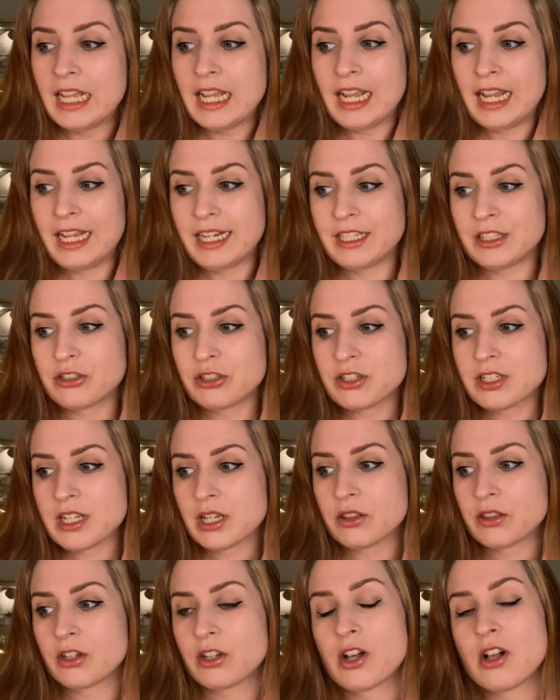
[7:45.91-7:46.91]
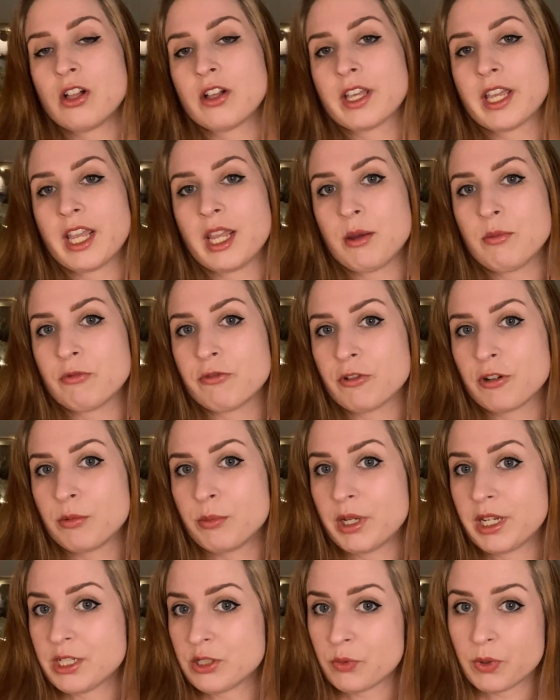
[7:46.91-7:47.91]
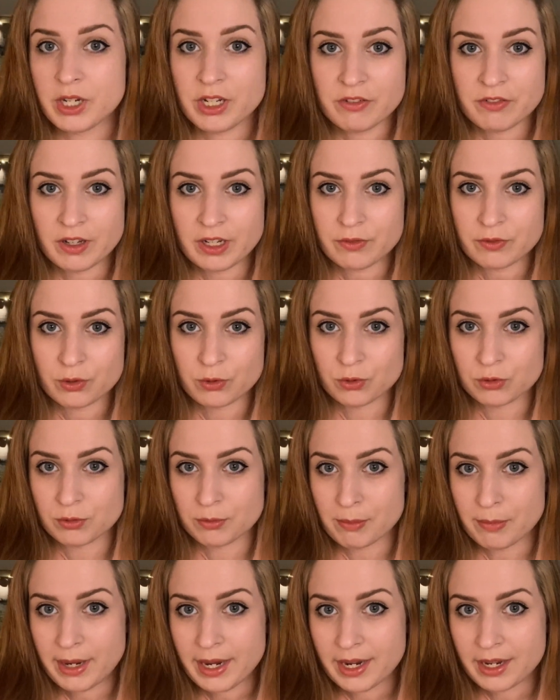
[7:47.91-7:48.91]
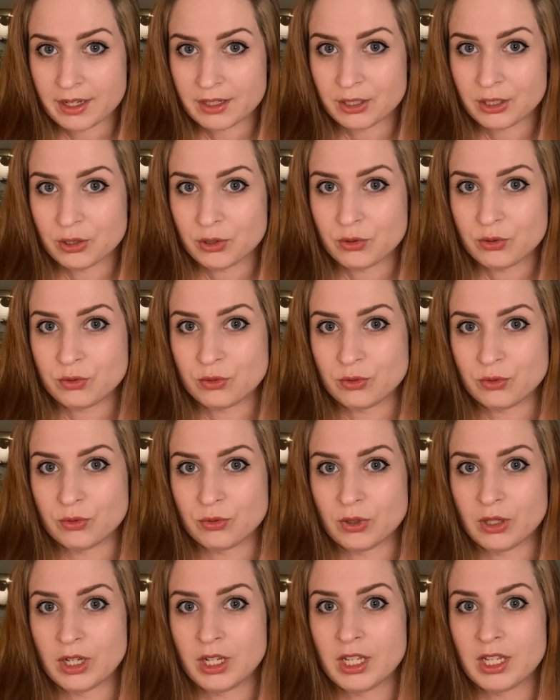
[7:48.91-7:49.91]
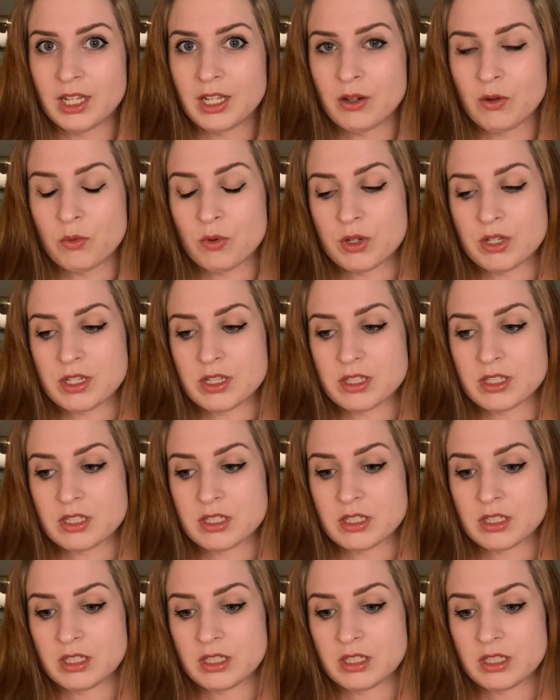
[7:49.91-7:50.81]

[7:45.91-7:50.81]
And it turns out the call came from a 25-year-old man who was